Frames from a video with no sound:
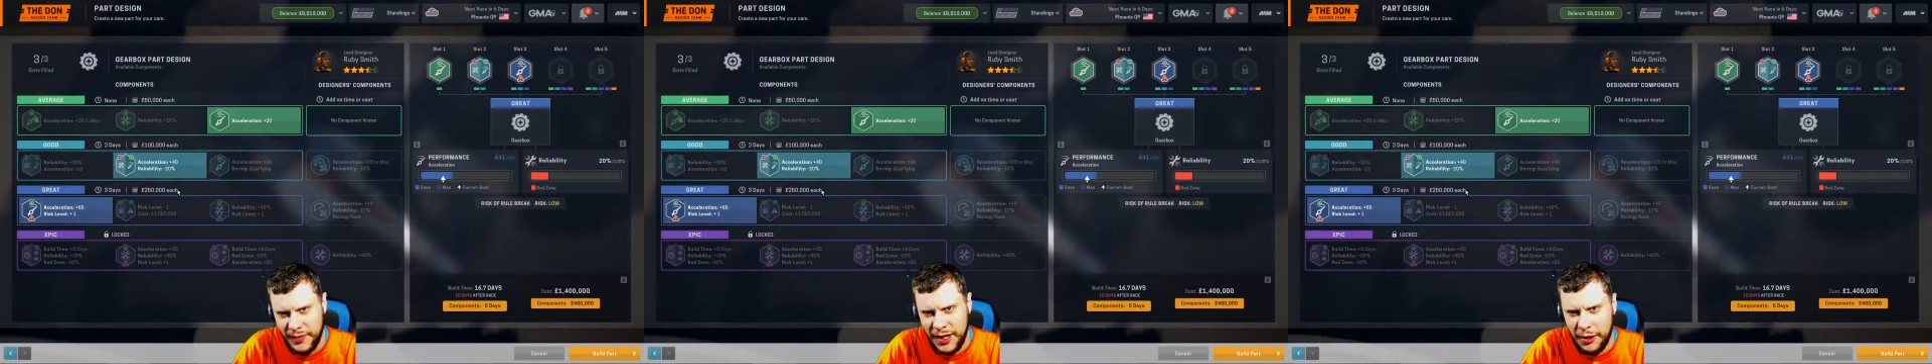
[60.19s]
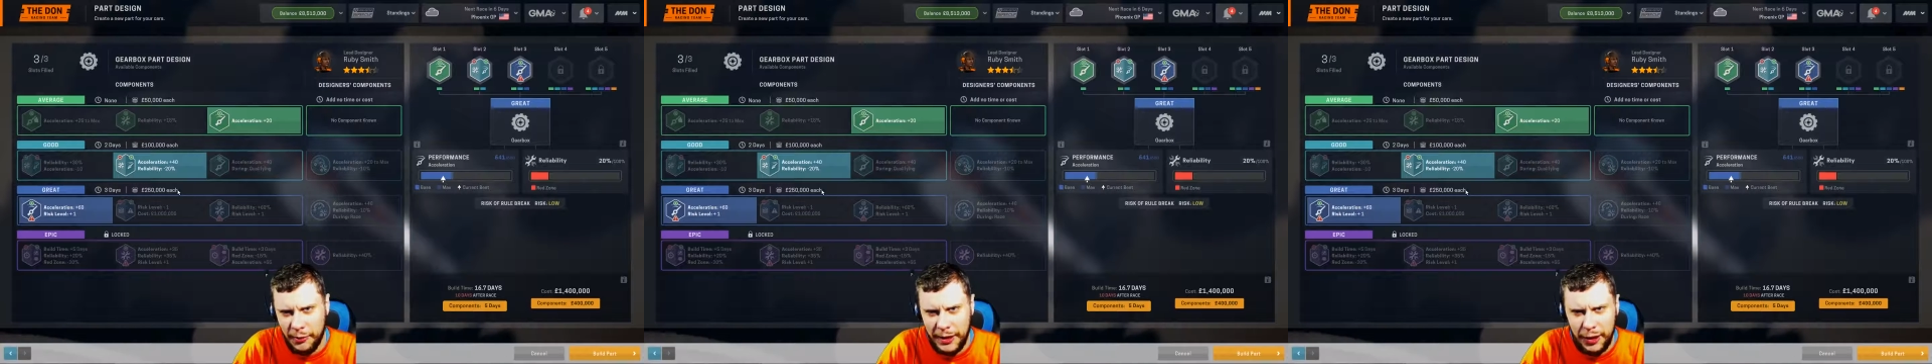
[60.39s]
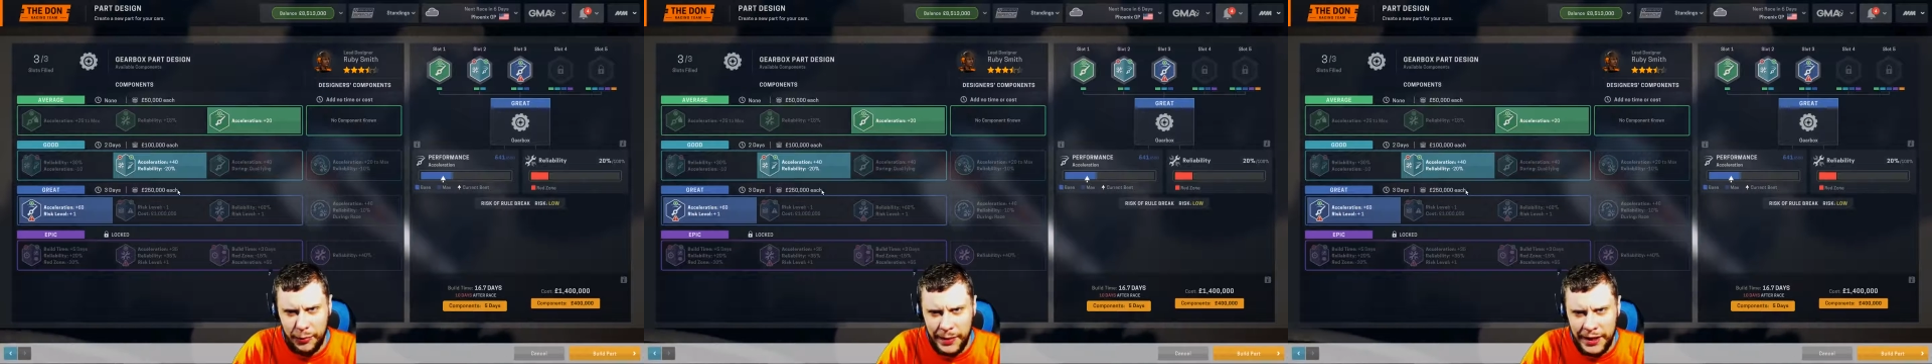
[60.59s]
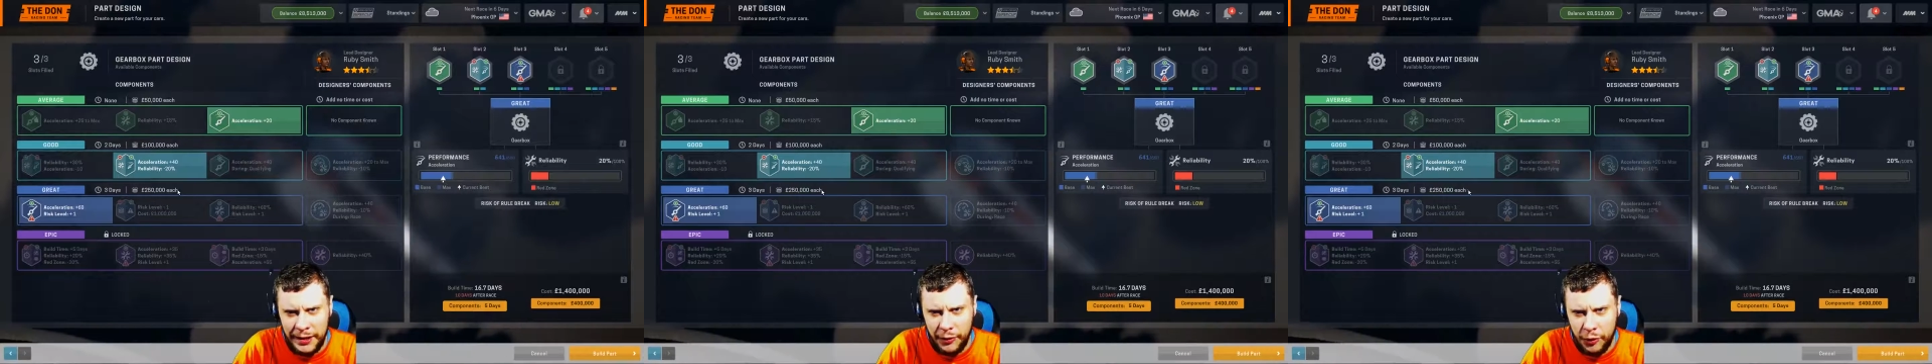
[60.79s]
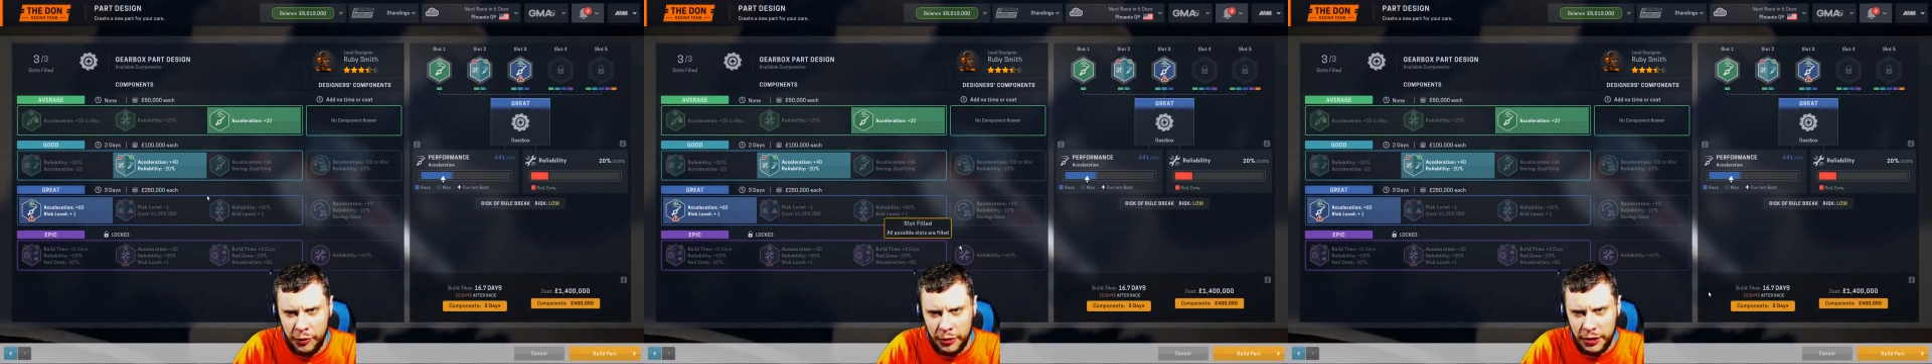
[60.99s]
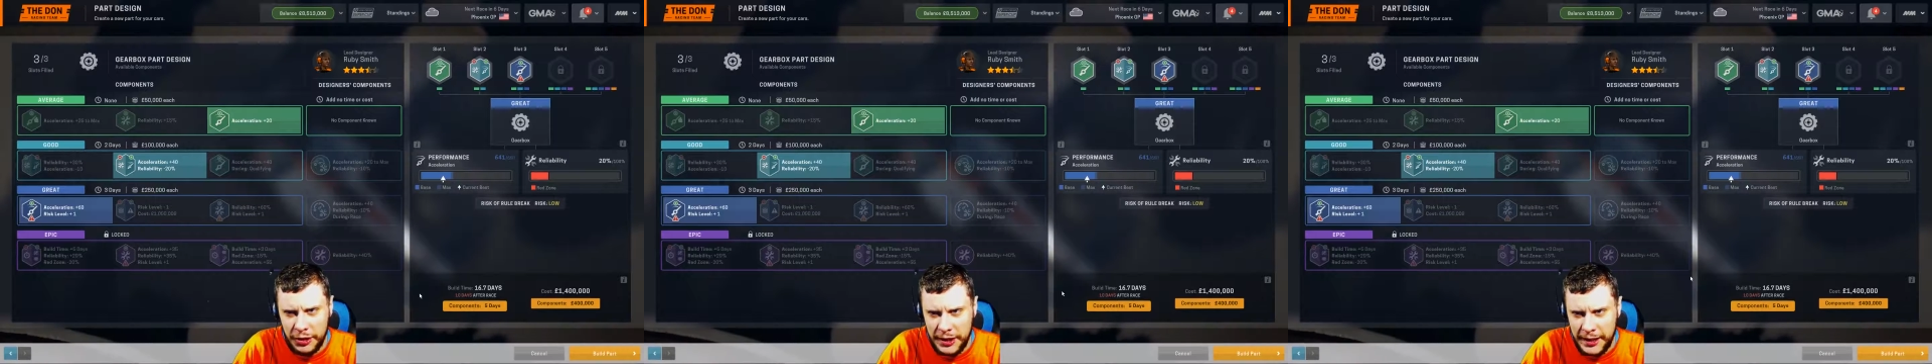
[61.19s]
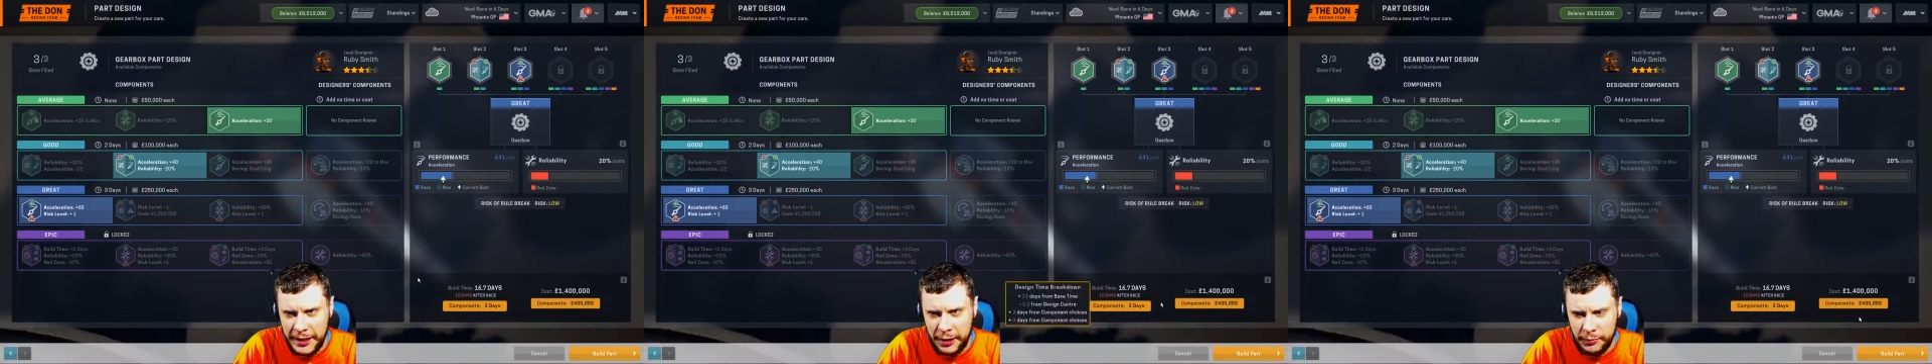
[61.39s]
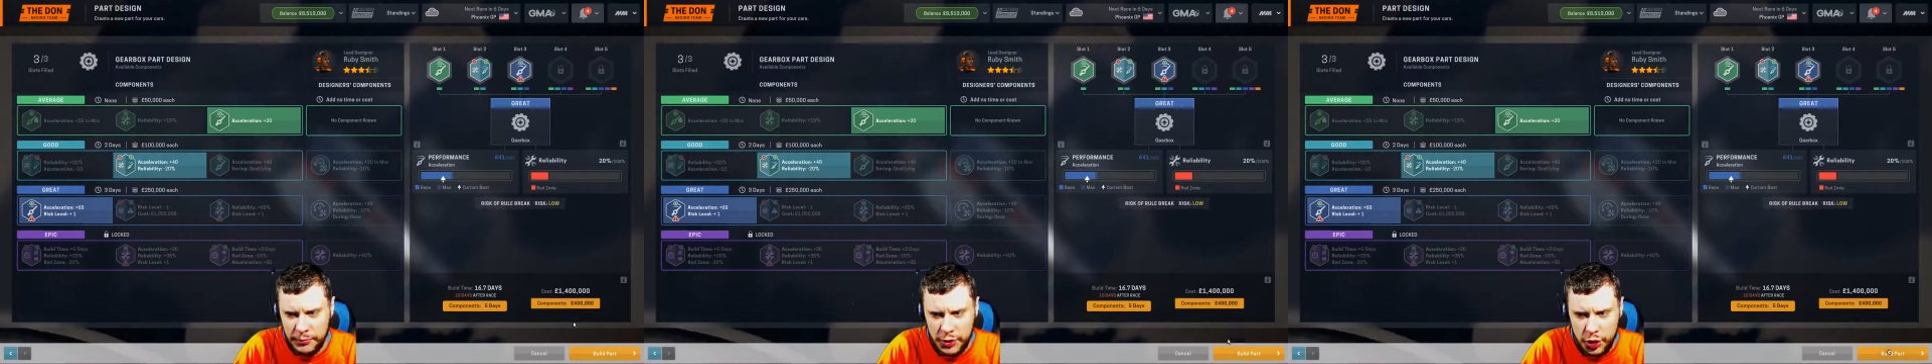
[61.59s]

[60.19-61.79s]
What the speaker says: it'll help in the longer term.